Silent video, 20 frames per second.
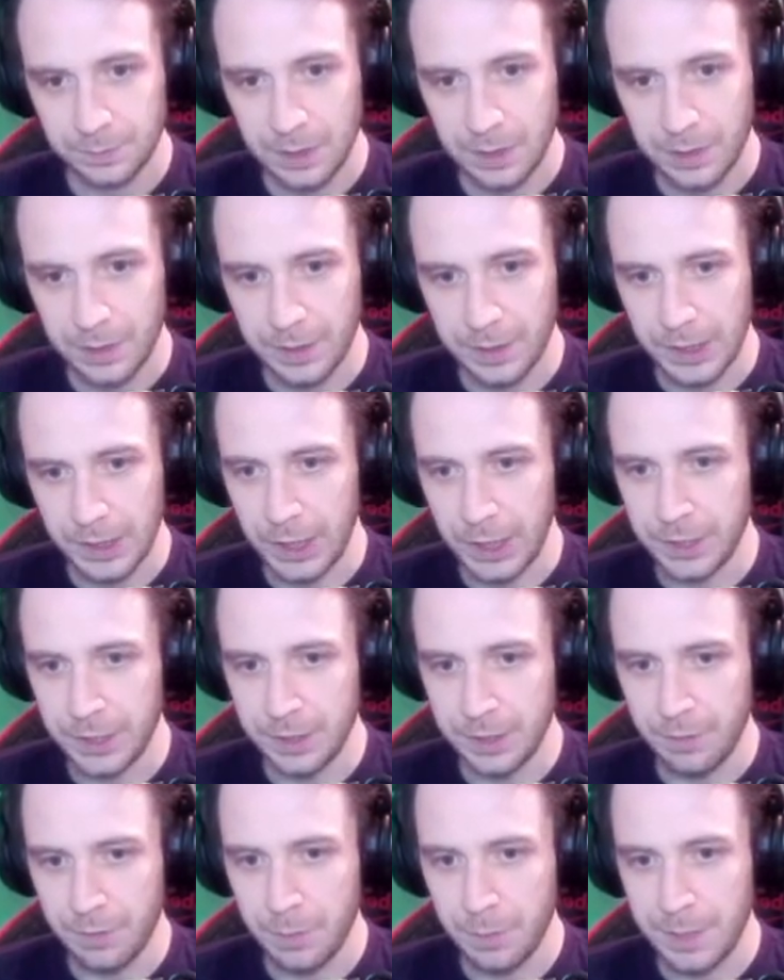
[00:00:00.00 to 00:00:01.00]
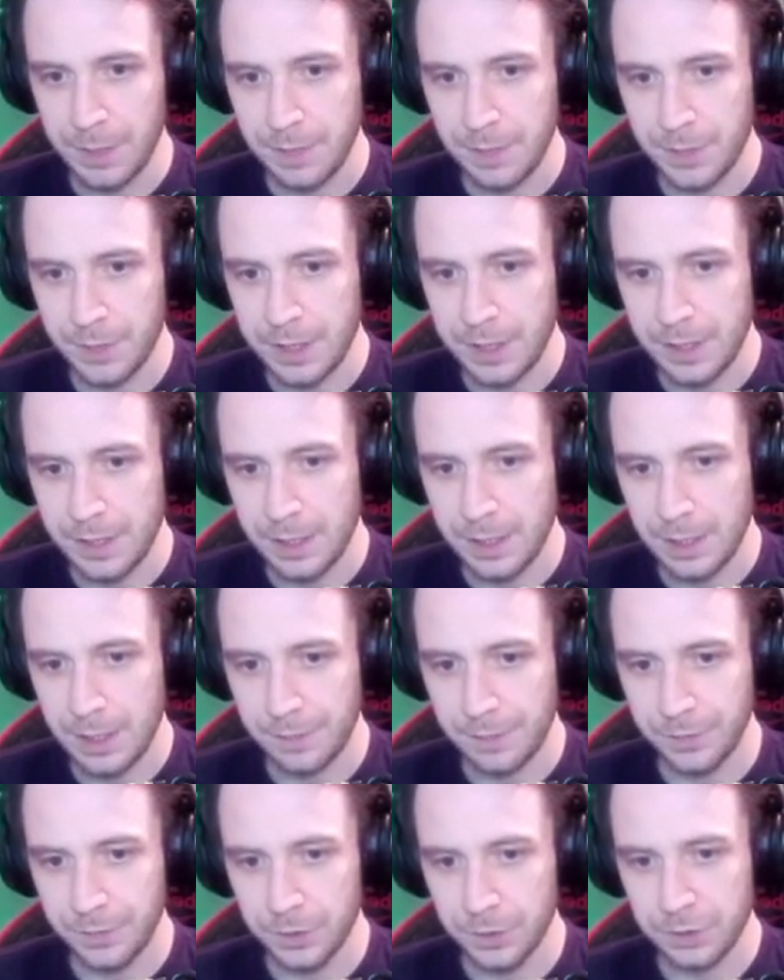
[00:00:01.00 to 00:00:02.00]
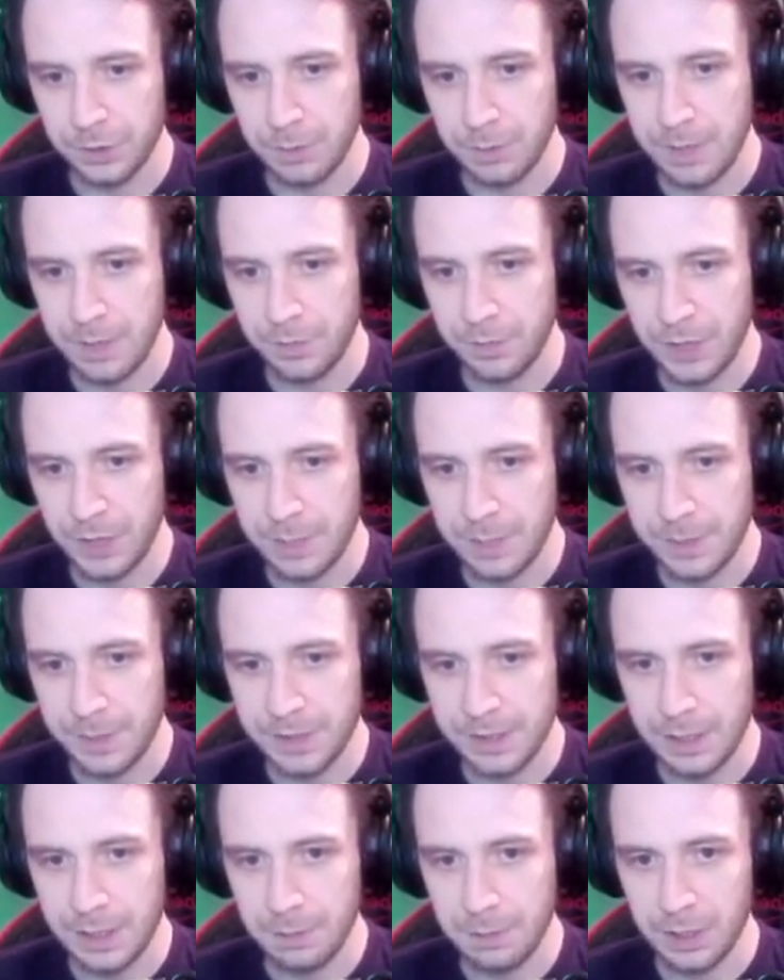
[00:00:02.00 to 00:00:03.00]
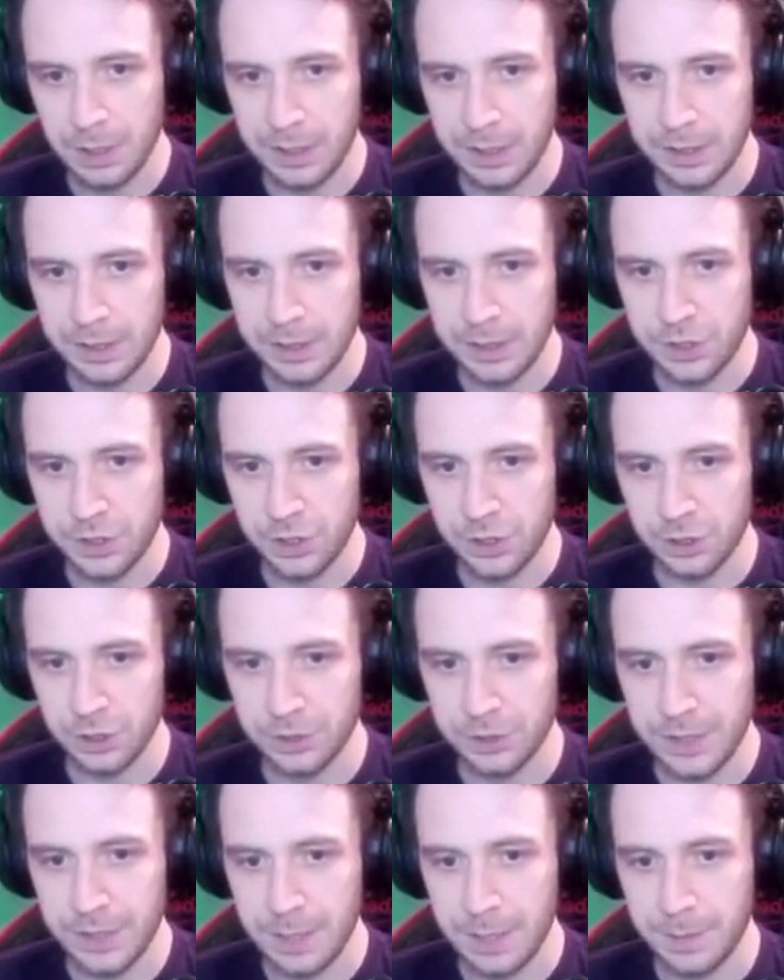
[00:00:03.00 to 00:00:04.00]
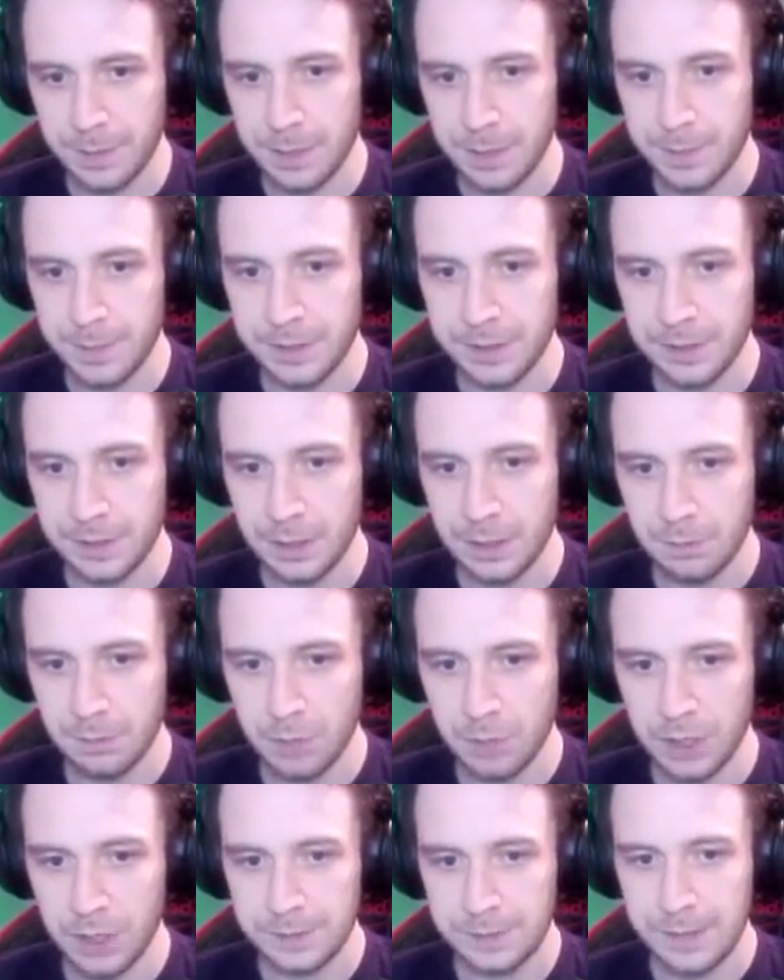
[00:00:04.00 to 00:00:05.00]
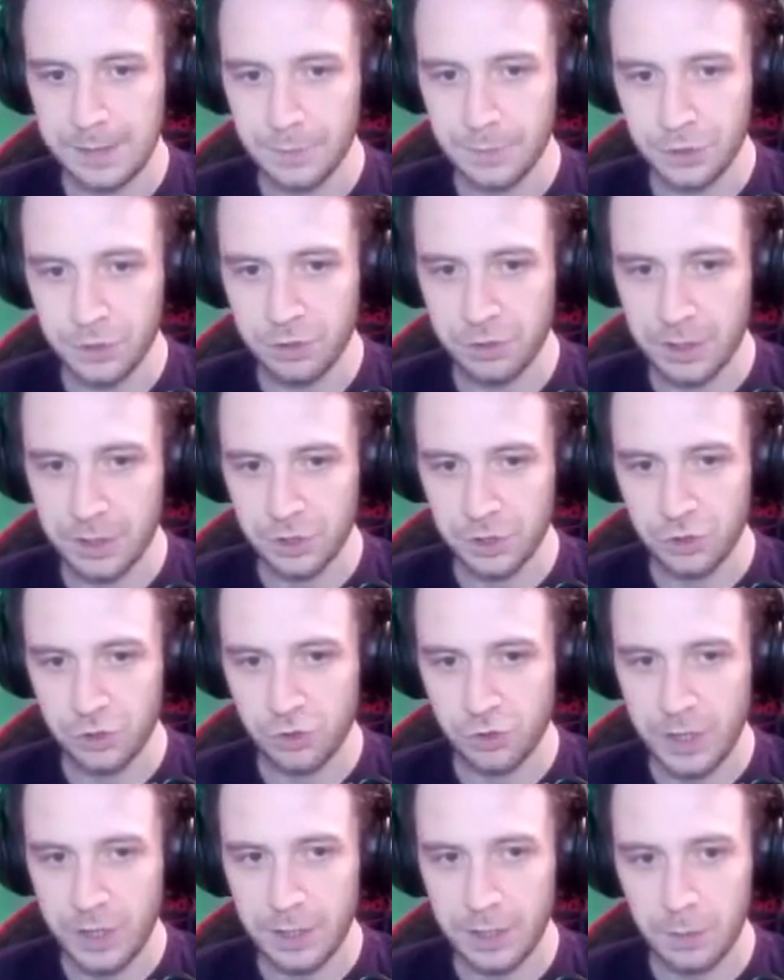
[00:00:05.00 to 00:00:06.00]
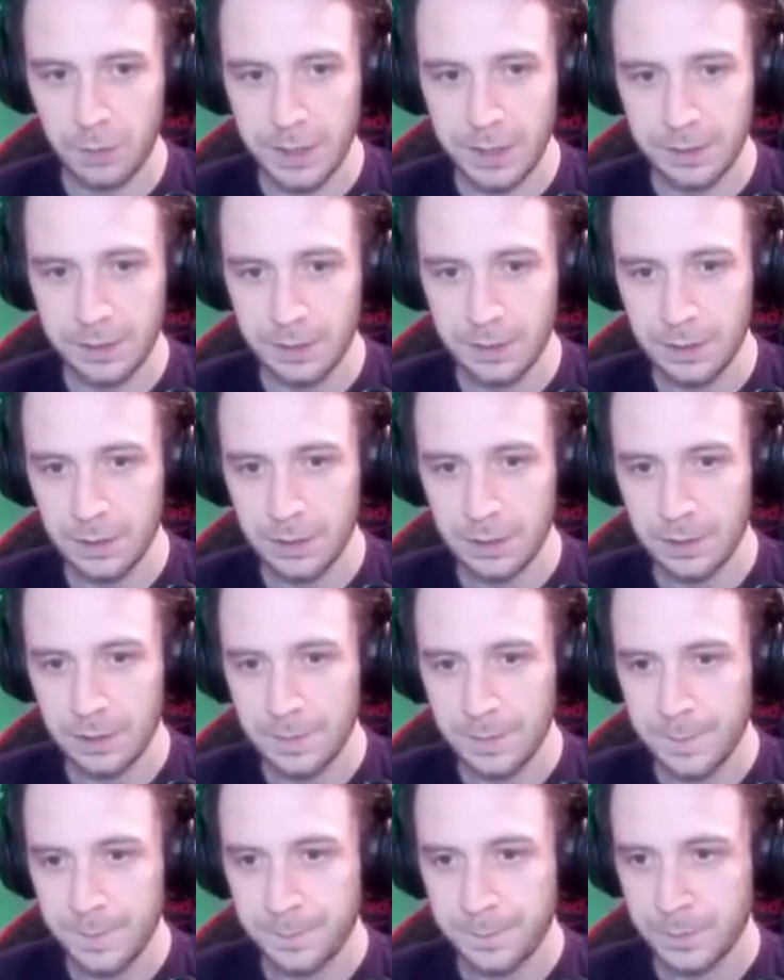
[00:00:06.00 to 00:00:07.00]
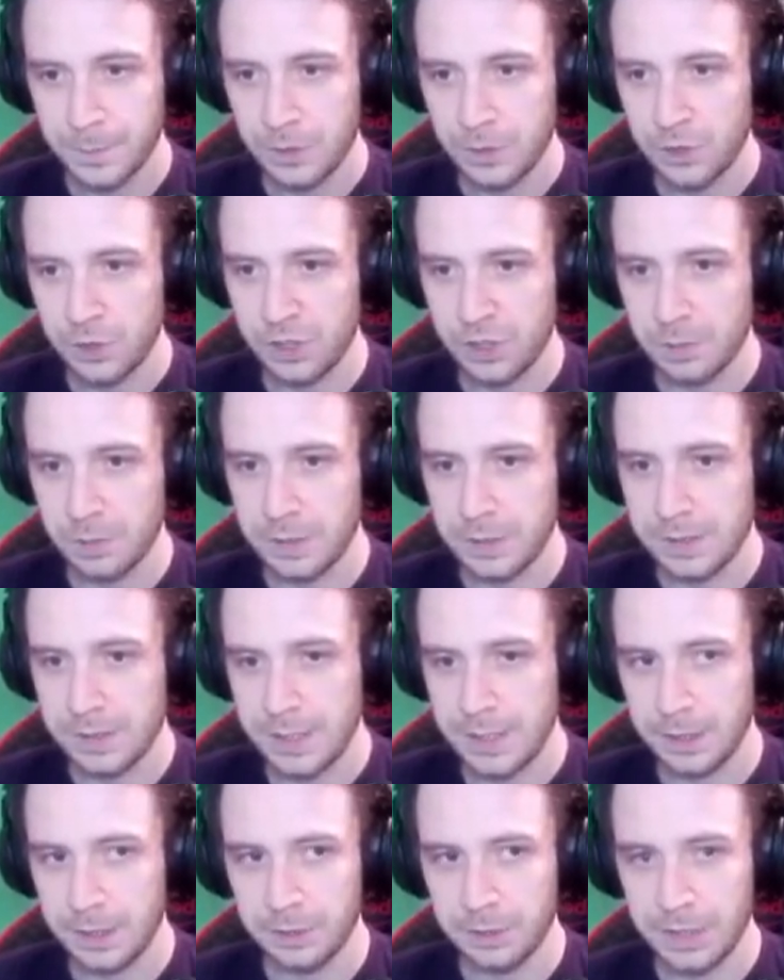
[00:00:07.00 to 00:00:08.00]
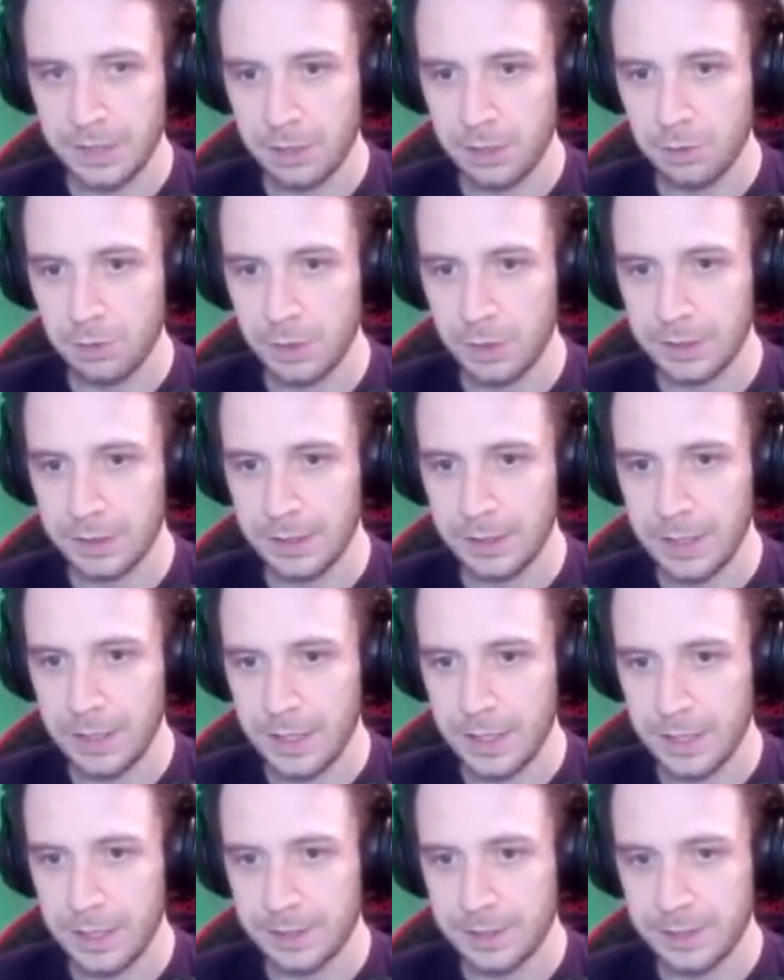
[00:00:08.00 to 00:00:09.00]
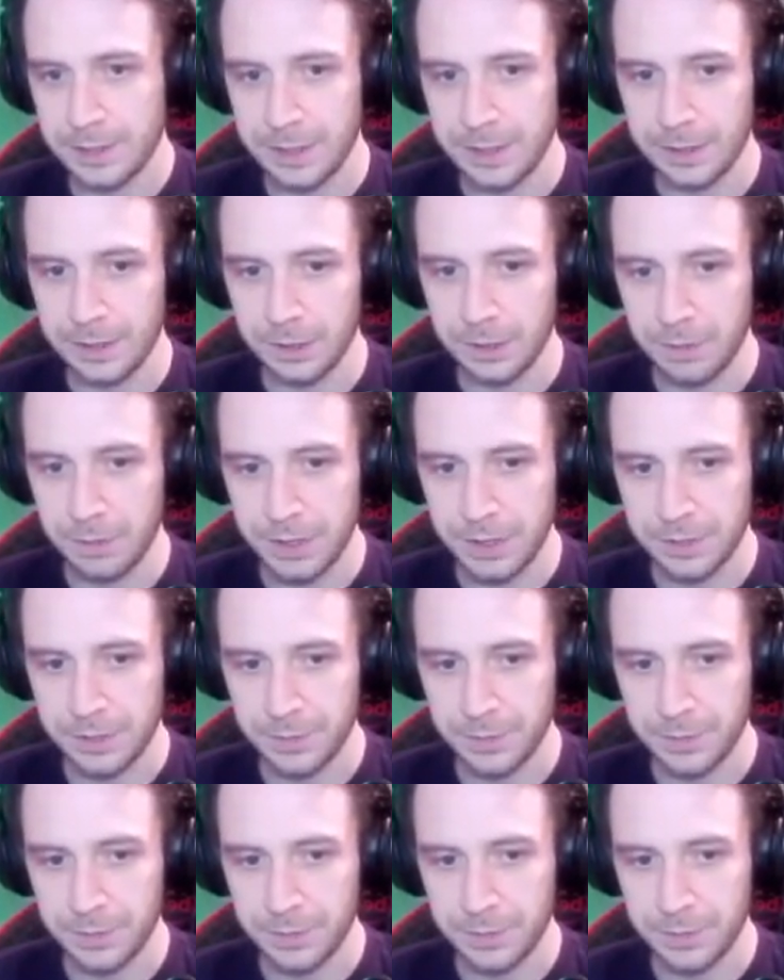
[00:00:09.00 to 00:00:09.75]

Another bit of a force wave of enemies here. We're going to get these skull type enemies. We're going to Devil Trigger straight away, just so we can take those out quickly, and then Stinger the rest of them.